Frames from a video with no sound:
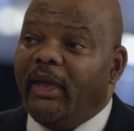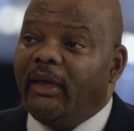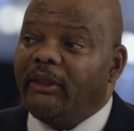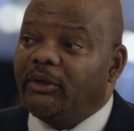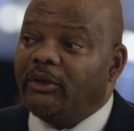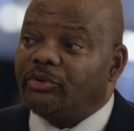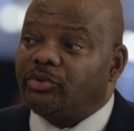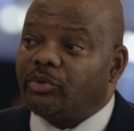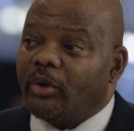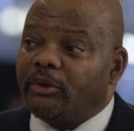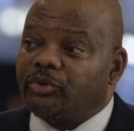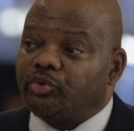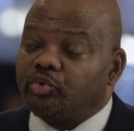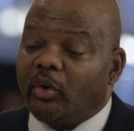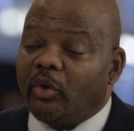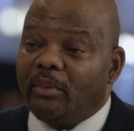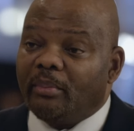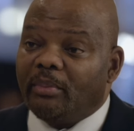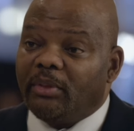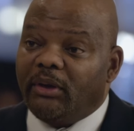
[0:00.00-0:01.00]
It is
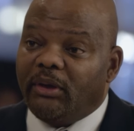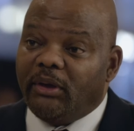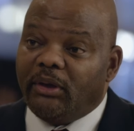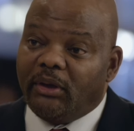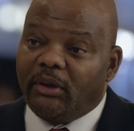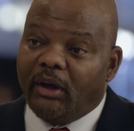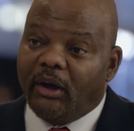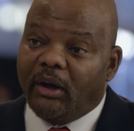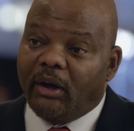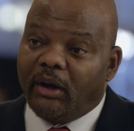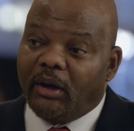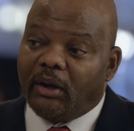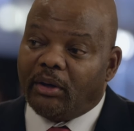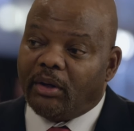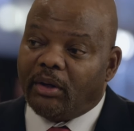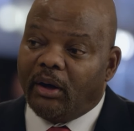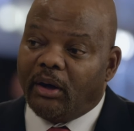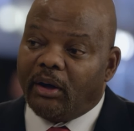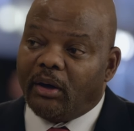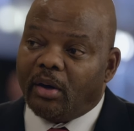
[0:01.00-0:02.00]
extremely uh,
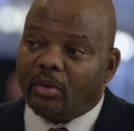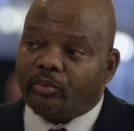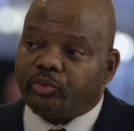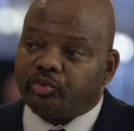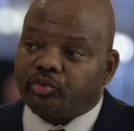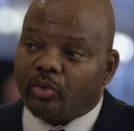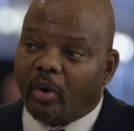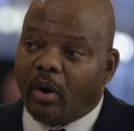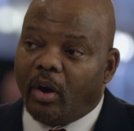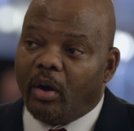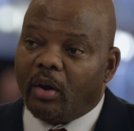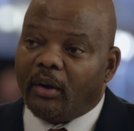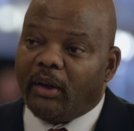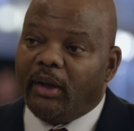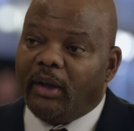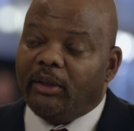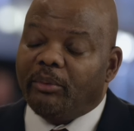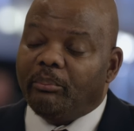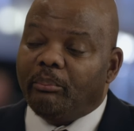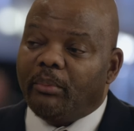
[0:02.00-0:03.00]
uh, strong,
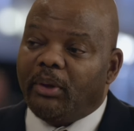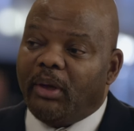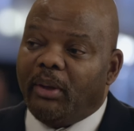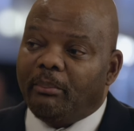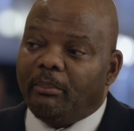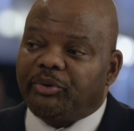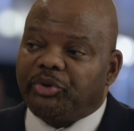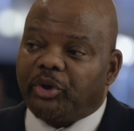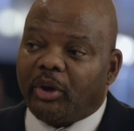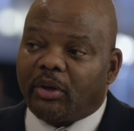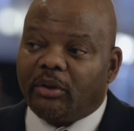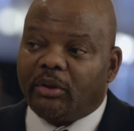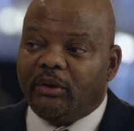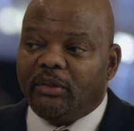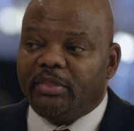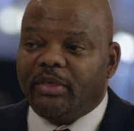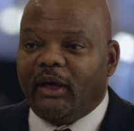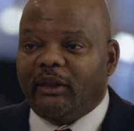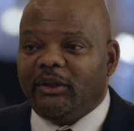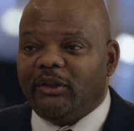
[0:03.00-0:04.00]
and, and,
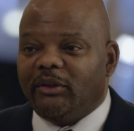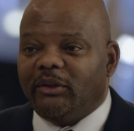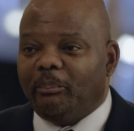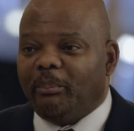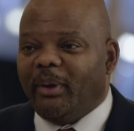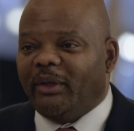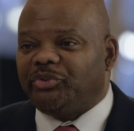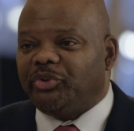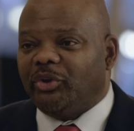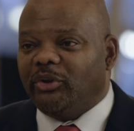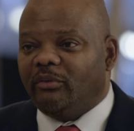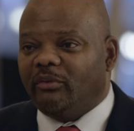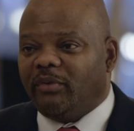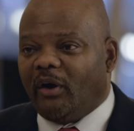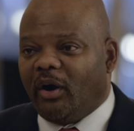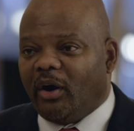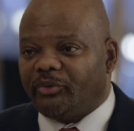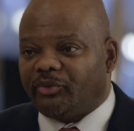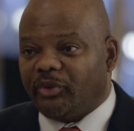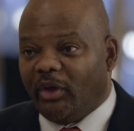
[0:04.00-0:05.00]
particularly that Betsy
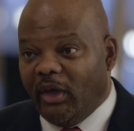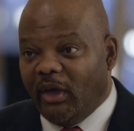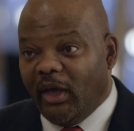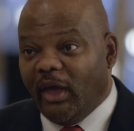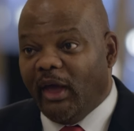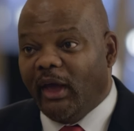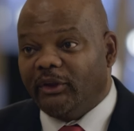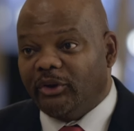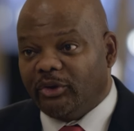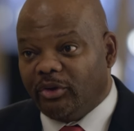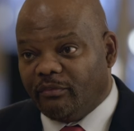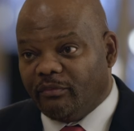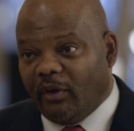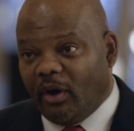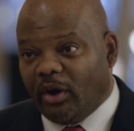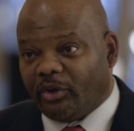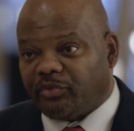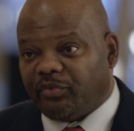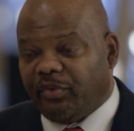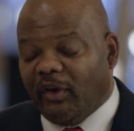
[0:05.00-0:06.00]
DeVos and the
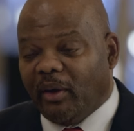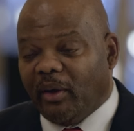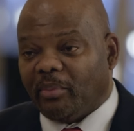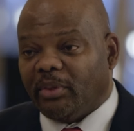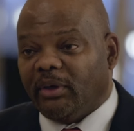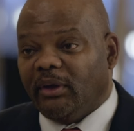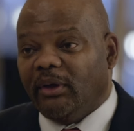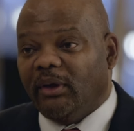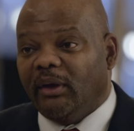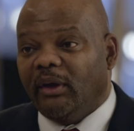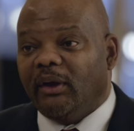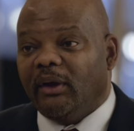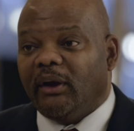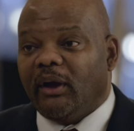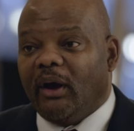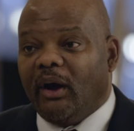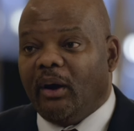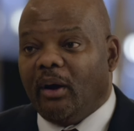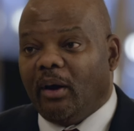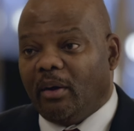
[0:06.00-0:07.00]
DeVos family
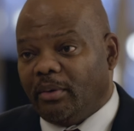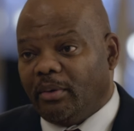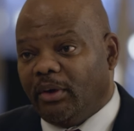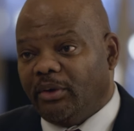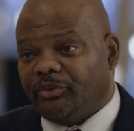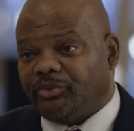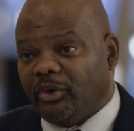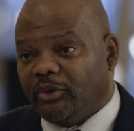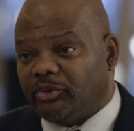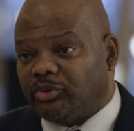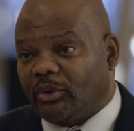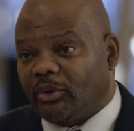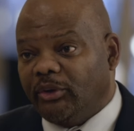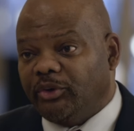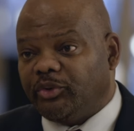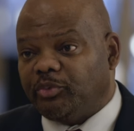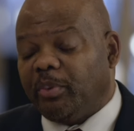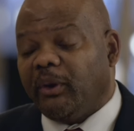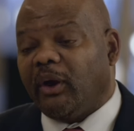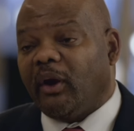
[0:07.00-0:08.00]
uh,
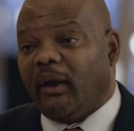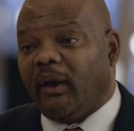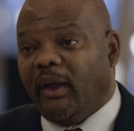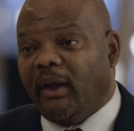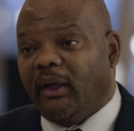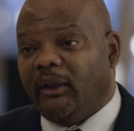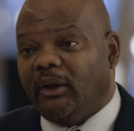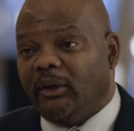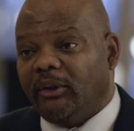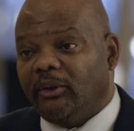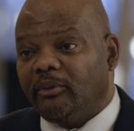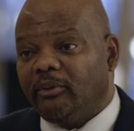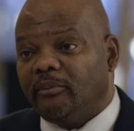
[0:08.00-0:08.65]
essentially spearheaded.